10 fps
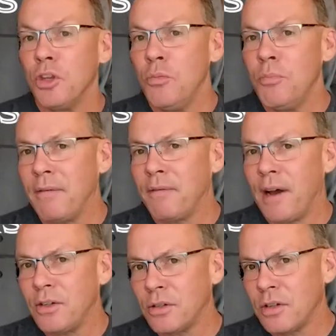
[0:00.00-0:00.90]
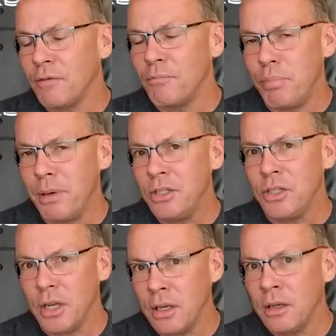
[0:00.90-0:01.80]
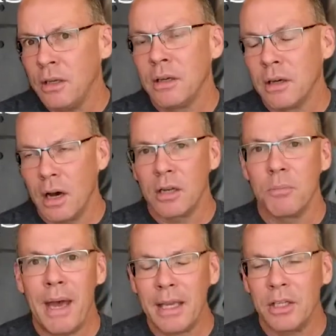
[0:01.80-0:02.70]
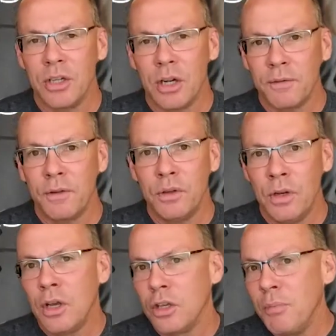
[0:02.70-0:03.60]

You may find yourself binging on a bag of junk food.